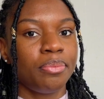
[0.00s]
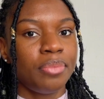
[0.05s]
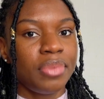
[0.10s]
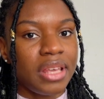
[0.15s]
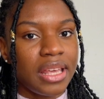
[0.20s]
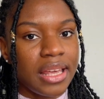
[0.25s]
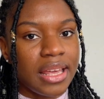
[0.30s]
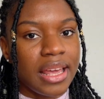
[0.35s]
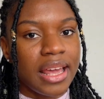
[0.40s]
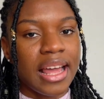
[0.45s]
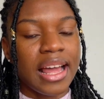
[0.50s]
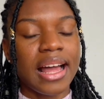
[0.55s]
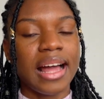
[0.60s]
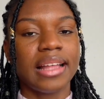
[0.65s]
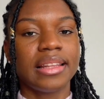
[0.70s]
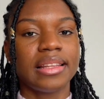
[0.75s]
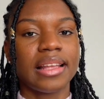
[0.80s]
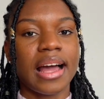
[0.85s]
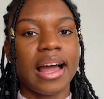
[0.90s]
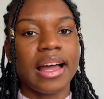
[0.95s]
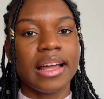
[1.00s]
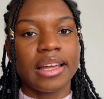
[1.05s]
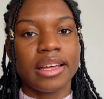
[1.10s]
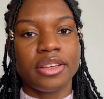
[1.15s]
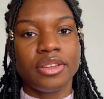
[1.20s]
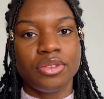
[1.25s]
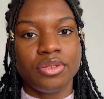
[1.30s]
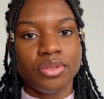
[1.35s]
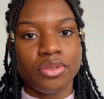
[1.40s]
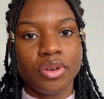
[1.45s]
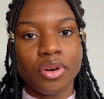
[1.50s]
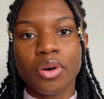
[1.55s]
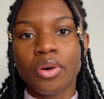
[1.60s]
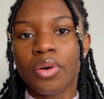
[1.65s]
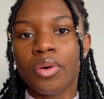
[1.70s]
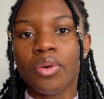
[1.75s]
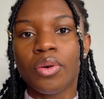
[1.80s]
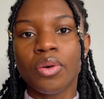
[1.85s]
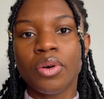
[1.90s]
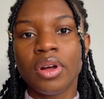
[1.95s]
B, and the higher you
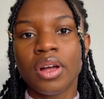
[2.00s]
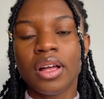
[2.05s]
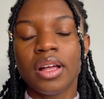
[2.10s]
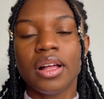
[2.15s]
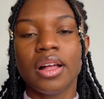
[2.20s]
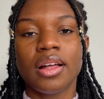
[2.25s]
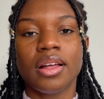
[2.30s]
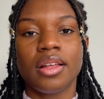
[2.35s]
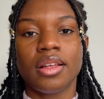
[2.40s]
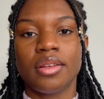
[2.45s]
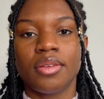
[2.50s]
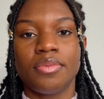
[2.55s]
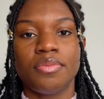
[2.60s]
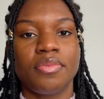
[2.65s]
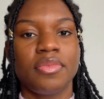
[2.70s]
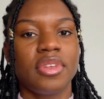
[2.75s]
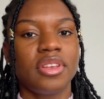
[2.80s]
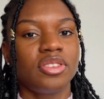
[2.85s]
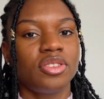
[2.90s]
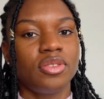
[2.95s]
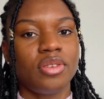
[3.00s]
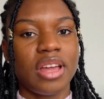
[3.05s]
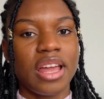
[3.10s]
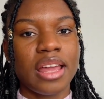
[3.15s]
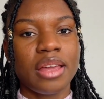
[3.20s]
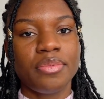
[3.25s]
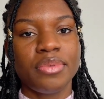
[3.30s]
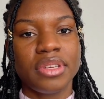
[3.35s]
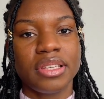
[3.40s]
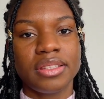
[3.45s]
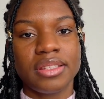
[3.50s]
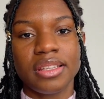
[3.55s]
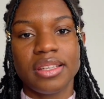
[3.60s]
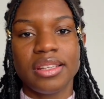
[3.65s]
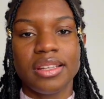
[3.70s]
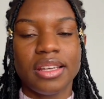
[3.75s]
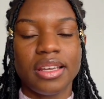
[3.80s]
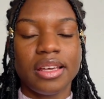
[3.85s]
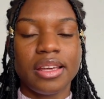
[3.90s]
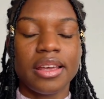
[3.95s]
go, so A, B, C,
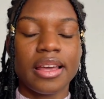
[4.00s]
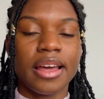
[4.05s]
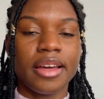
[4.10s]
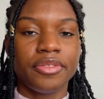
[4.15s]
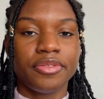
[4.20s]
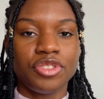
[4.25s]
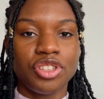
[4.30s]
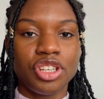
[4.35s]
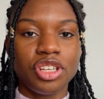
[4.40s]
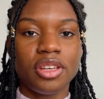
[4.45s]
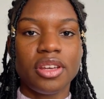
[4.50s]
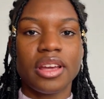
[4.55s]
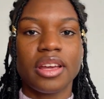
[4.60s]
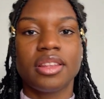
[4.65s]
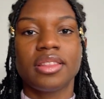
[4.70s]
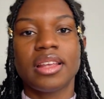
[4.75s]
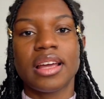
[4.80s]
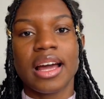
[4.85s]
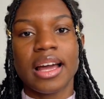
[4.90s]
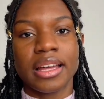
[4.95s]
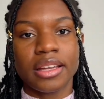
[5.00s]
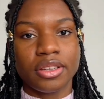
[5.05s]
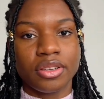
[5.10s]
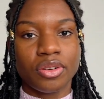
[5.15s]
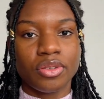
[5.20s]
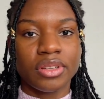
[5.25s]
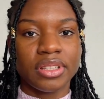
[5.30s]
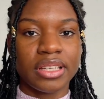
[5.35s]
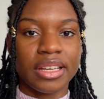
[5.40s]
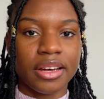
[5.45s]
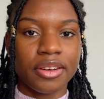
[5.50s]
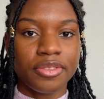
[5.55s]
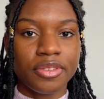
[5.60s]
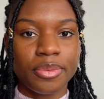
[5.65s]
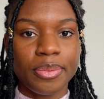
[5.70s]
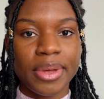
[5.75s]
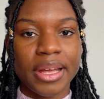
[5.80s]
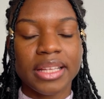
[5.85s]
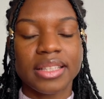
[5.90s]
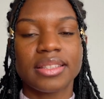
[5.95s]
D, E, F, G, the higher you go in the
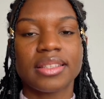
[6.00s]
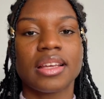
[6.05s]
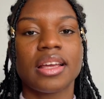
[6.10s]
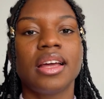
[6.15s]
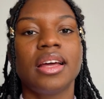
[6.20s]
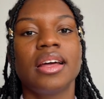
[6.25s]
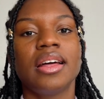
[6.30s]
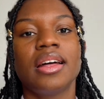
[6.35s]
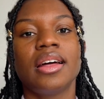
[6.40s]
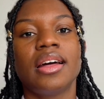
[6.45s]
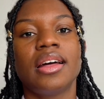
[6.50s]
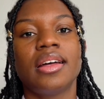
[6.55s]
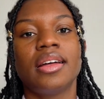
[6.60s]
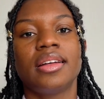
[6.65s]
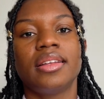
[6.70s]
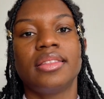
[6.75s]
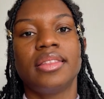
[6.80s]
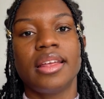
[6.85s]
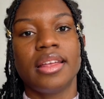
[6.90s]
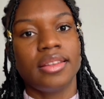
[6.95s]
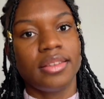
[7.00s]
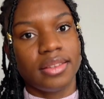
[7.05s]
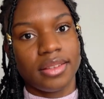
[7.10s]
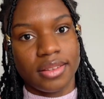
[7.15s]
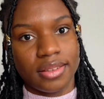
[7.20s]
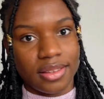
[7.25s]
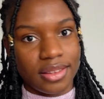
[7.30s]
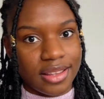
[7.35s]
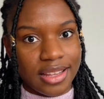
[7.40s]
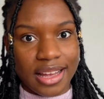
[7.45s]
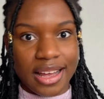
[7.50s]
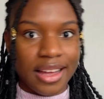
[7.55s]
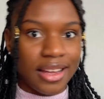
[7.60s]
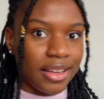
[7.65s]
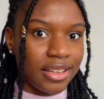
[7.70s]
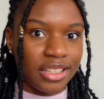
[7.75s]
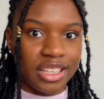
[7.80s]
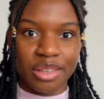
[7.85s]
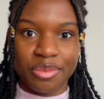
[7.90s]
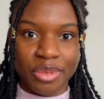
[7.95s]
alphabet, then the
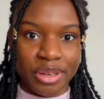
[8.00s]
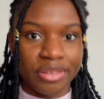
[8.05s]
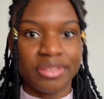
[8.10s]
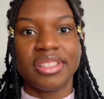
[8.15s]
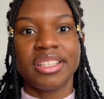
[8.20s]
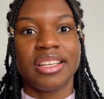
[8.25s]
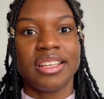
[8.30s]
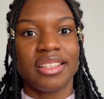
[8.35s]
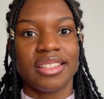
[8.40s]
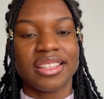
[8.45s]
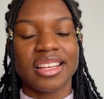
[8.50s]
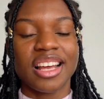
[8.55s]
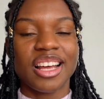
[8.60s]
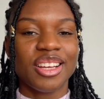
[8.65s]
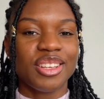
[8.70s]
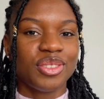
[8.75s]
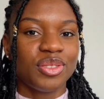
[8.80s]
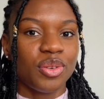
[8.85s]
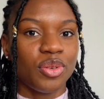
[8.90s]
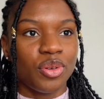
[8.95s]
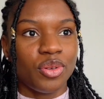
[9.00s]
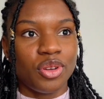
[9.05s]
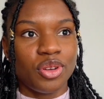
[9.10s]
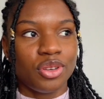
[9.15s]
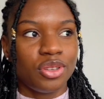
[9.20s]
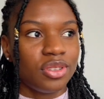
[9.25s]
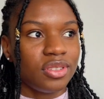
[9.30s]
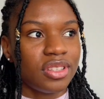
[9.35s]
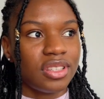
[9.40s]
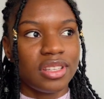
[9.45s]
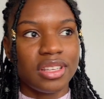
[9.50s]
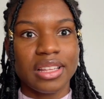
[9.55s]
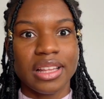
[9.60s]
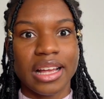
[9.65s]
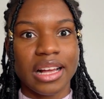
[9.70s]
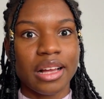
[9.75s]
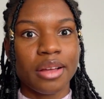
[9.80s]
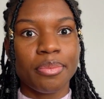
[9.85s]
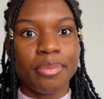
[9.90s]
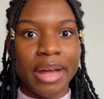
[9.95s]
higher the amount is. So you can see
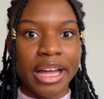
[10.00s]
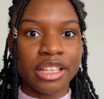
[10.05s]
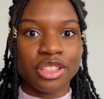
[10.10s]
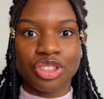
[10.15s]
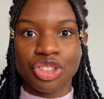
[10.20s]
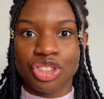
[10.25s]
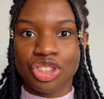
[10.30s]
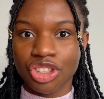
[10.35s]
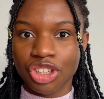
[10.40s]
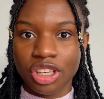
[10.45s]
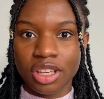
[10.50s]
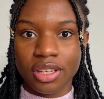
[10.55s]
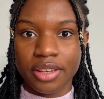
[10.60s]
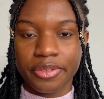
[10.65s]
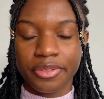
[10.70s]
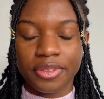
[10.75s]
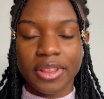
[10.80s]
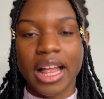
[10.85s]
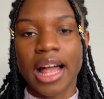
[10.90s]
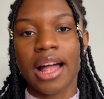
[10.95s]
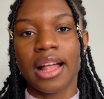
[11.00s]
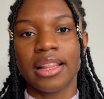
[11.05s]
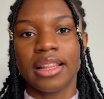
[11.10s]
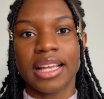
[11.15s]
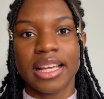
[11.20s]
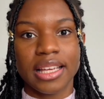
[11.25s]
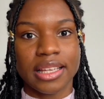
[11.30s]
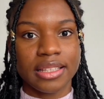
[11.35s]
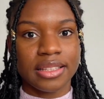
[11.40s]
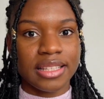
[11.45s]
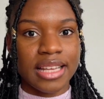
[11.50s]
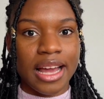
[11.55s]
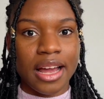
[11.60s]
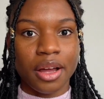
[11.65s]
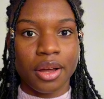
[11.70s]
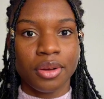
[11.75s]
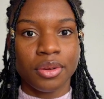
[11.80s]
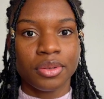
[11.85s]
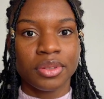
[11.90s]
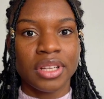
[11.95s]
like a band G flat like in
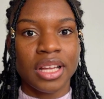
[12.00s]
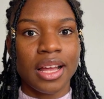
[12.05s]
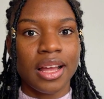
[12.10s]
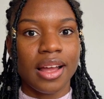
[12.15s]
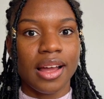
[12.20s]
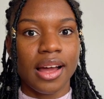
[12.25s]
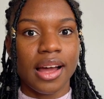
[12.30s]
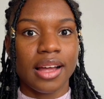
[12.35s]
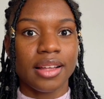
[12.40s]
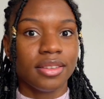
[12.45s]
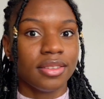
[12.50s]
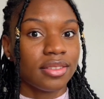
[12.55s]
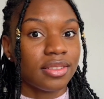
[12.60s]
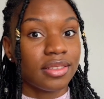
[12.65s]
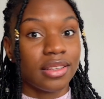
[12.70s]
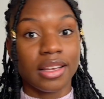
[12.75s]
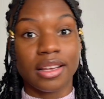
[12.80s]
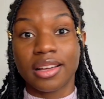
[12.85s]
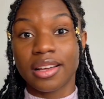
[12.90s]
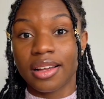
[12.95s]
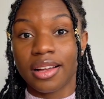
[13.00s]
town, and it's like